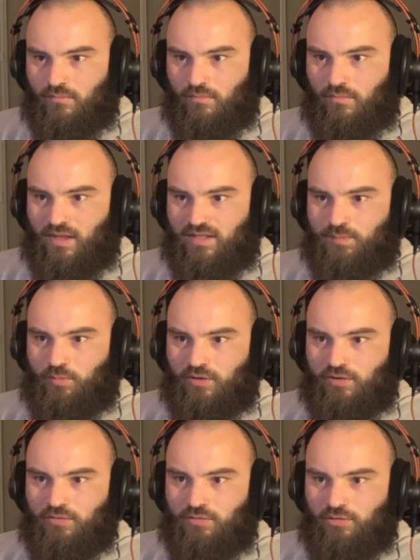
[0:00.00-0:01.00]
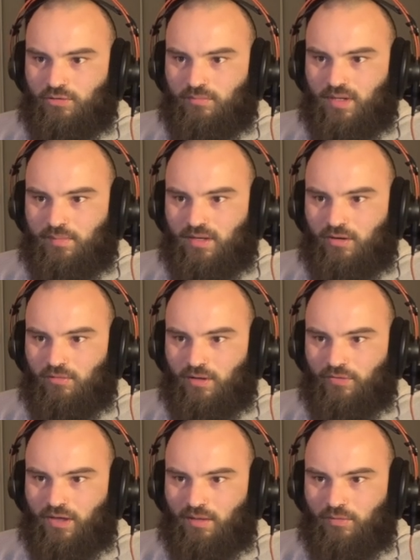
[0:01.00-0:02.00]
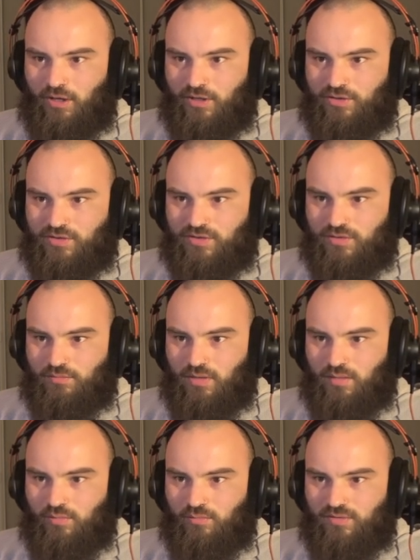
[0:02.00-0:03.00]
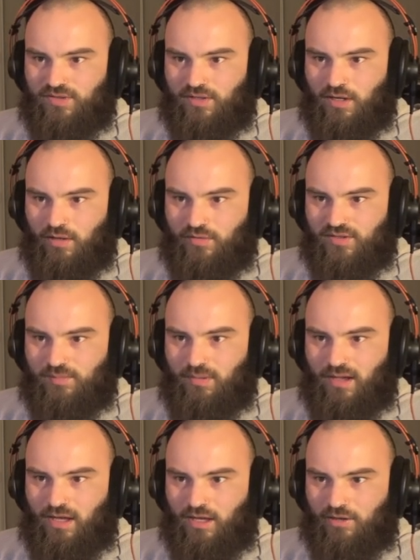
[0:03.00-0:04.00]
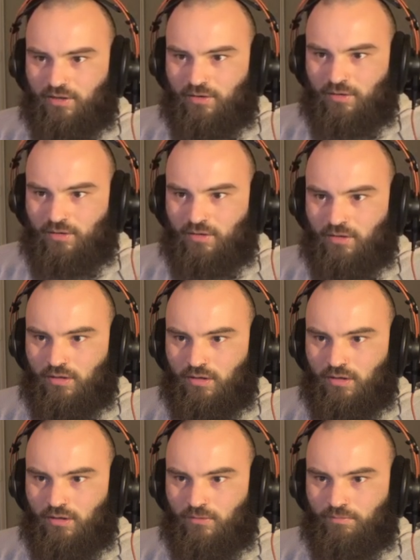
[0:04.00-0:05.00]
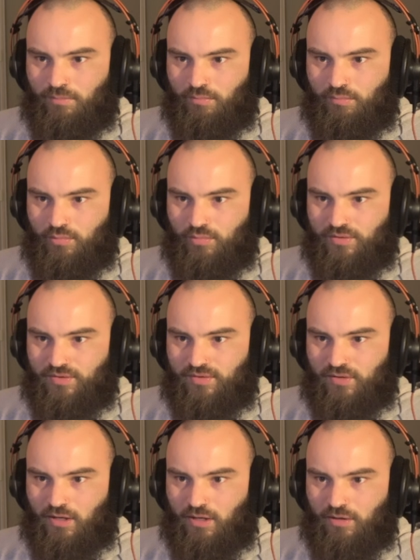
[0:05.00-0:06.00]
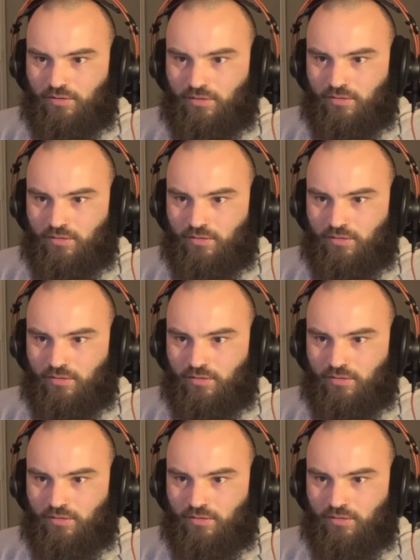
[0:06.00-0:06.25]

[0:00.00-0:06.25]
That's pretty cool. Maybe I don't want that much, so maybe we scale this back, pull this down.